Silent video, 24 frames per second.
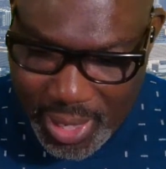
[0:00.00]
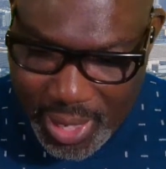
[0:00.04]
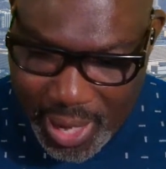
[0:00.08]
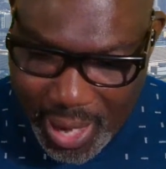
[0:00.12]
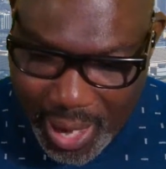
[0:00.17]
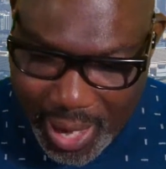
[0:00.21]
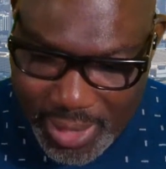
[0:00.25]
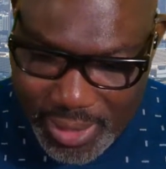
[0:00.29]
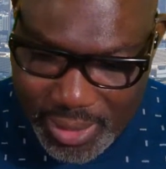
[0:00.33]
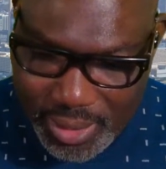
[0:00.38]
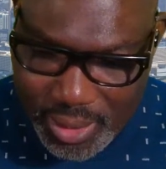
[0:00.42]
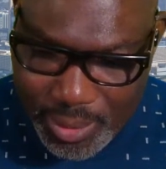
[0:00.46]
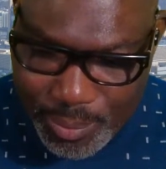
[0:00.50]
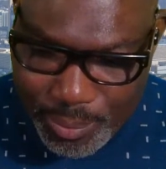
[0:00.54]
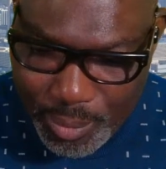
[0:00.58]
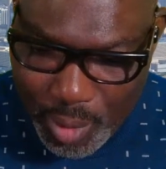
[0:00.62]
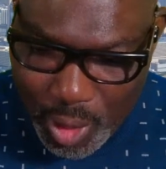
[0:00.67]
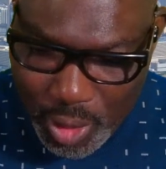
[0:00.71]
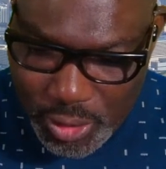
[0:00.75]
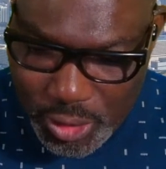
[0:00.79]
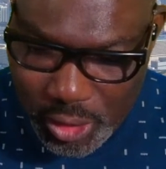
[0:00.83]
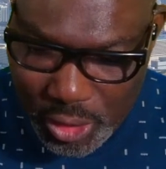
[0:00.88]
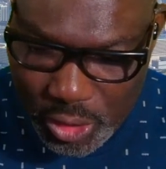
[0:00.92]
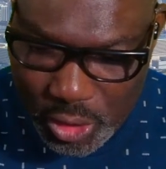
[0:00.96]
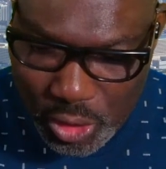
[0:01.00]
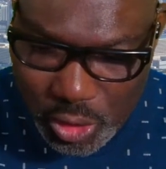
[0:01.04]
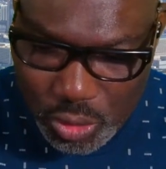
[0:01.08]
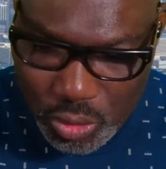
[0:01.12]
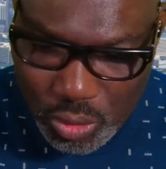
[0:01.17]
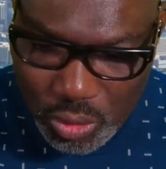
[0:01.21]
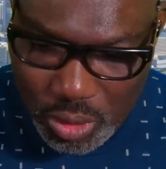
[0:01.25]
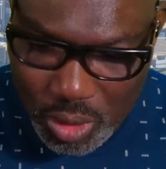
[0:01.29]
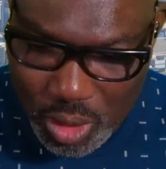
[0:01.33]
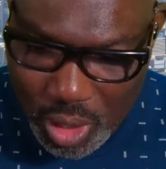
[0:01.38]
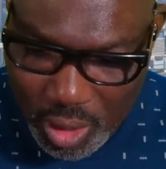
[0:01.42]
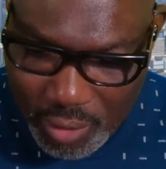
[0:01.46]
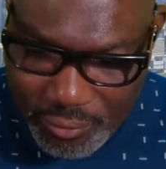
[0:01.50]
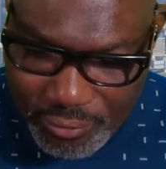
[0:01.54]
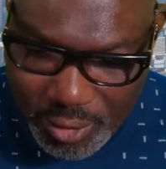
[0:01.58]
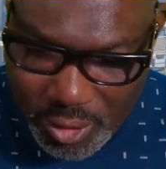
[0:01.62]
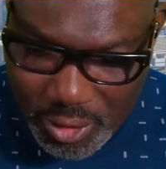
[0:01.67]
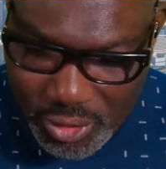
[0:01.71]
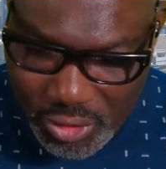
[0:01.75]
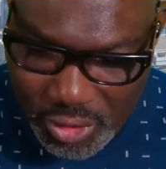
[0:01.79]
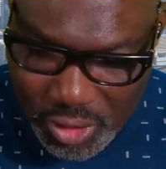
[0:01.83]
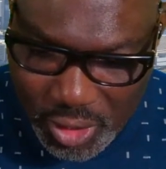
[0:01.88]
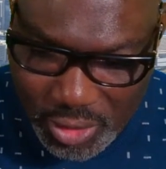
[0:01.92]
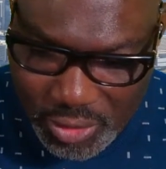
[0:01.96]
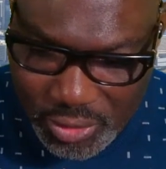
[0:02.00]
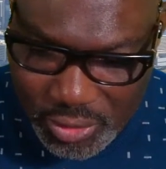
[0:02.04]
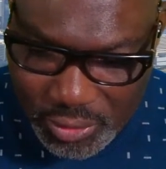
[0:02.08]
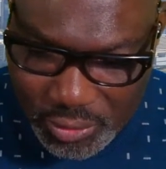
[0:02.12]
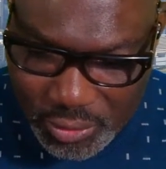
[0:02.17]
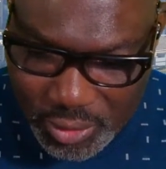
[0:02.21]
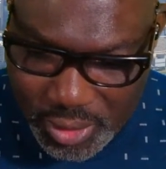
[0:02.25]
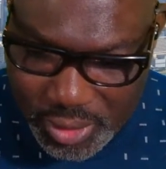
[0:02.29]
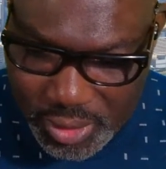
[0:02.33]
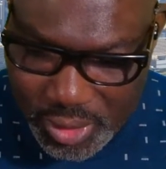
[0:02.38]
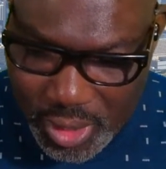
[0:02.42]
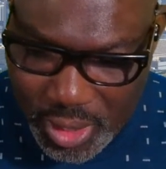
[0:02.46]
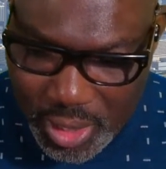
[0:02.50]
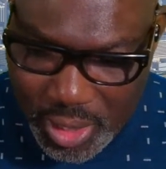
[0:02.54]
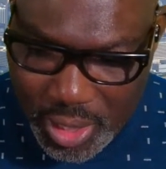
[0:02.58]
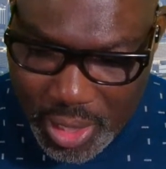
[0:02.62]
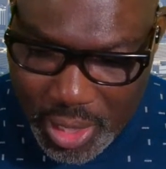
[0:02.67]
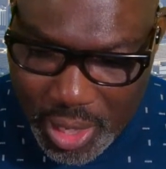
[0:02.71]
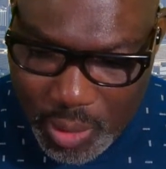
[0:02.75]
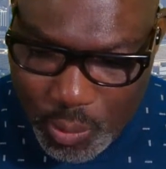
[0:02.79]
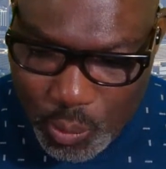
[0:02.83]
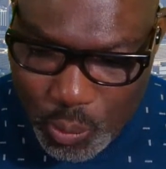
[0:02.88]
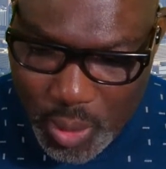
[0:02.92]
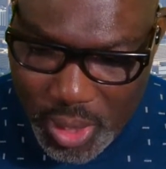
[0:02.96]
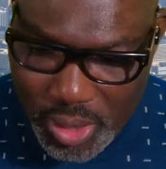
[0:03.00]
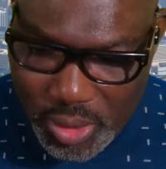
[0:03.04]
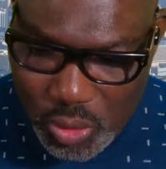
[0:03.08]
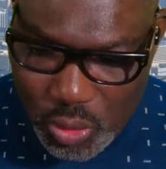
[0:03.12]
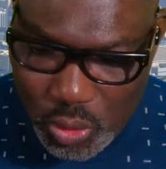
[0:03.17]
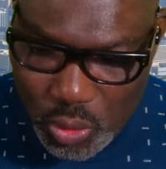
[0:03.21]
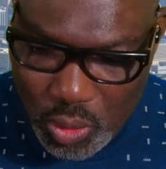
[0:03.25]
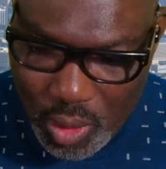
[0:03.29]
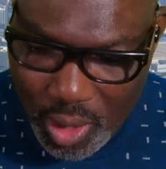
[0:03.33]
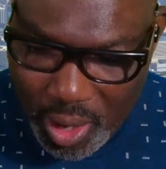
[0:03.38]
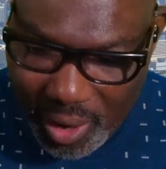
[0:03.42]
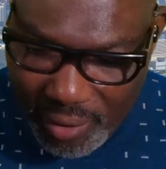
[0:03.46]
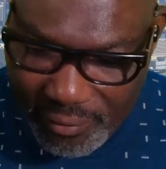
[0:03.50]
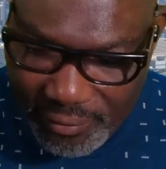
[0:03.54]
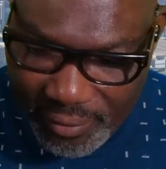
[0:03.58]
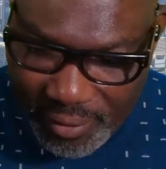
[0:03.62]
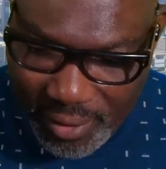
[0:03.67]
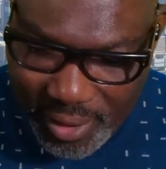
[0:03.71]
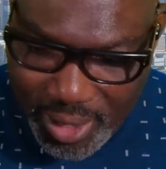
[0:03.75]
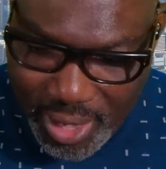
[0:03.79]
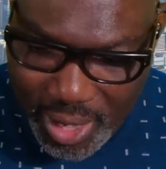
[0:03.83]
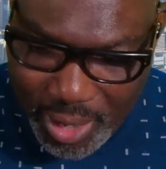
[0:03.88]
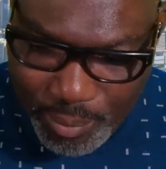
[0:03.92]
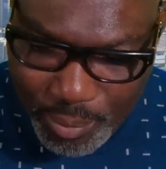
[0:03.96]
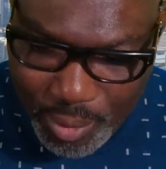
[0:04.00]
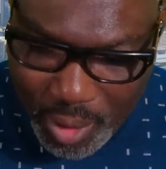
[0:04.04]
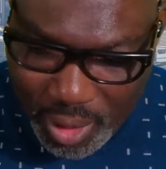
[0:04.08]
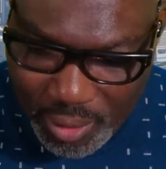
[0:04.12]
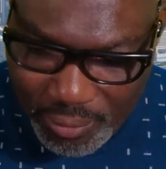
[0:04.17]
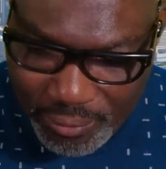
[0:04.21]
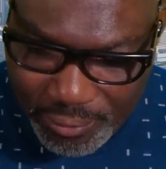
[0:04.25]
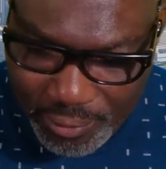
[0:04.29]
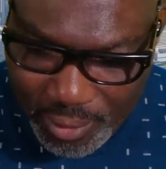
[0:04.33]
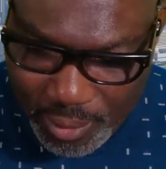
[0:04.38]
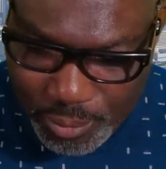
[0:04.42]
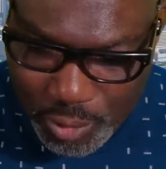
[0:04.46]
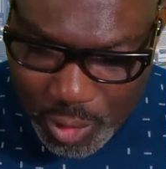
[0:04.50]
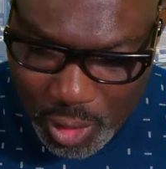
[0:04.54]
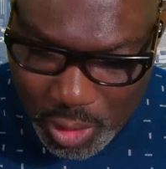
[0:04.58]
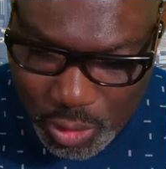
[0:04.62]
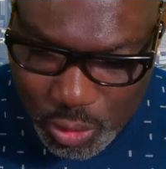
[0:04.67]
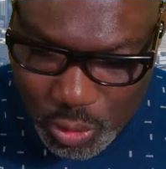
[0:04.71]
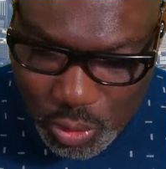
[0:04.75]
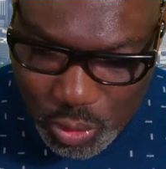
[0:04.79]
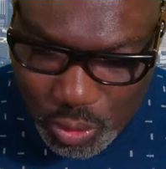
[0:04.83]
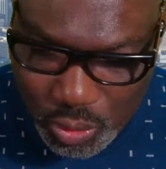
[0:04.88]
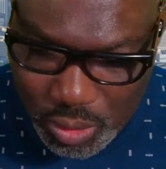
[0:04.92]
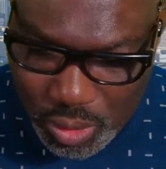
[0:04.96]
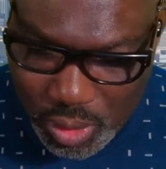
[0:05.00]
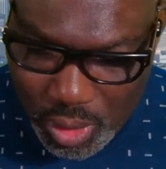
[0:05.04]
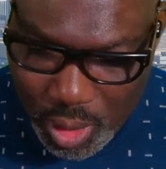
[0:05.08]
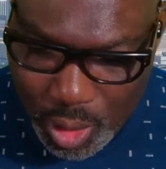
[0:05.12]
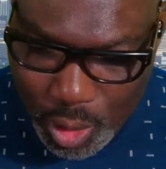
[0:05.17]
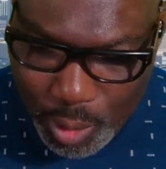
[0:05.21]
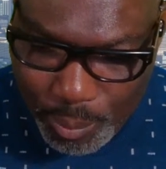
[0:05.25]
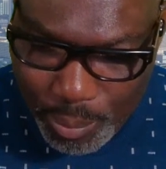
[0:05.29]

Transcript: and the multitude of your sorceries, in which you have labored from your youth.